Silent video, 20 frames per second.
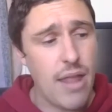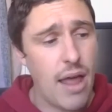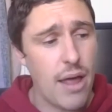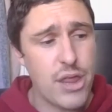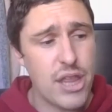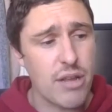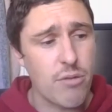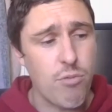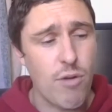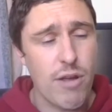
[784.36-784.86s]

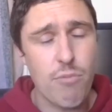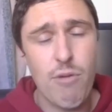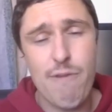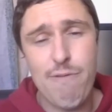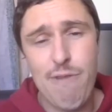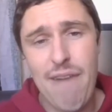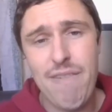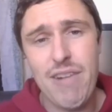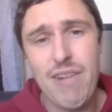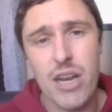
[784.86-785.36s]
think
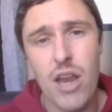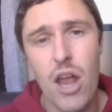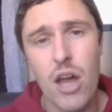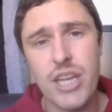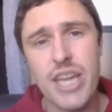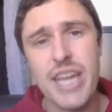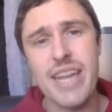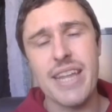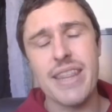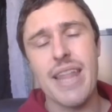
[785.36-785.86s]
we're very
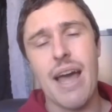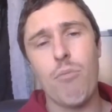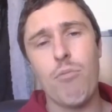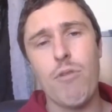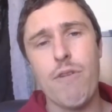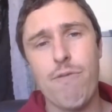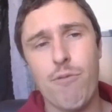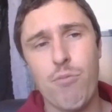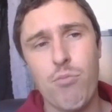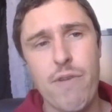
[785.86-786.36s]
lucky in that
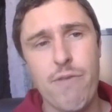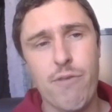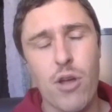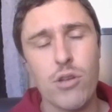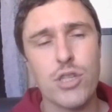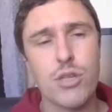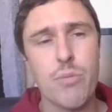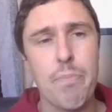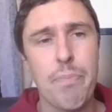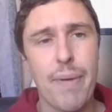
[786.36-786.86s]
we've
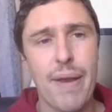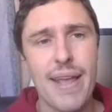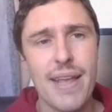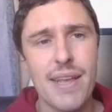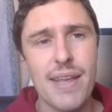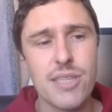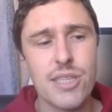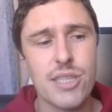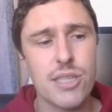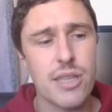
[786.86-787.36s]
got some
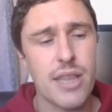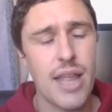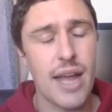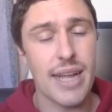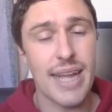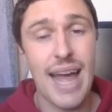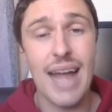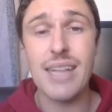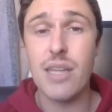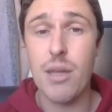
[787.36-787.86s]
players
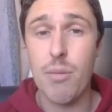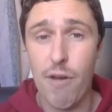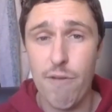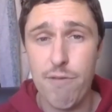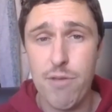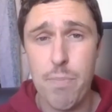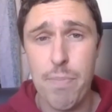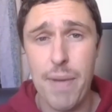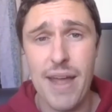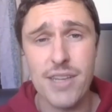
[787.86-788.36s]
that can come
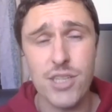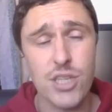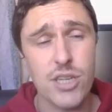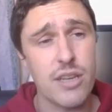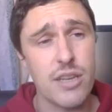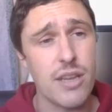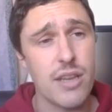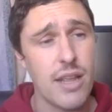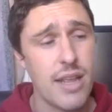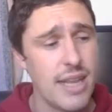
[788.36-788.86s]
off the bench.
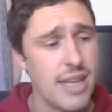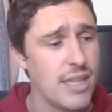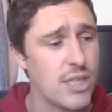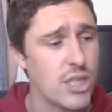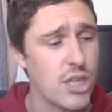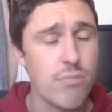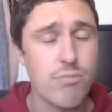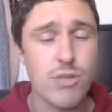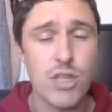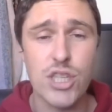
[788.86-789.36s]
And in
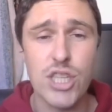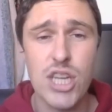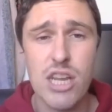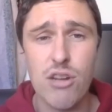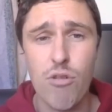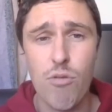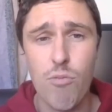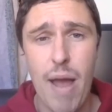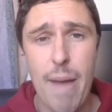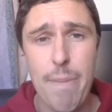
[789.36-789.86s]
terms of
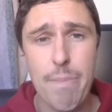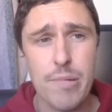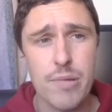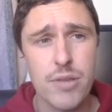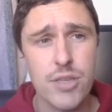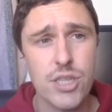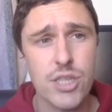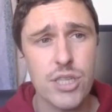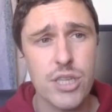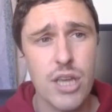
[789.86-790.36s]
secret
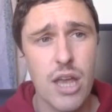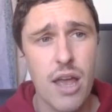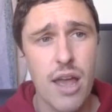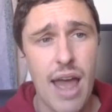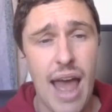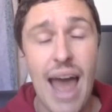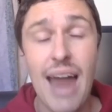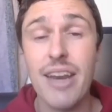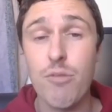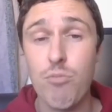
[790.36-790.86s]
weapons,
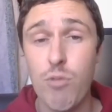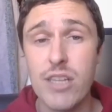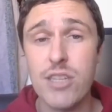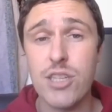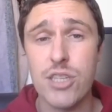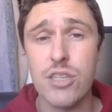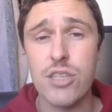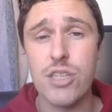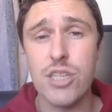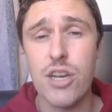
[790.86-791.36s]
Harry
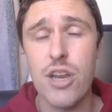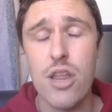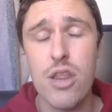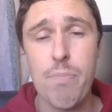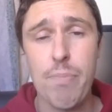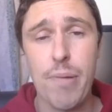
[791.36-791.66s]
Wilson's another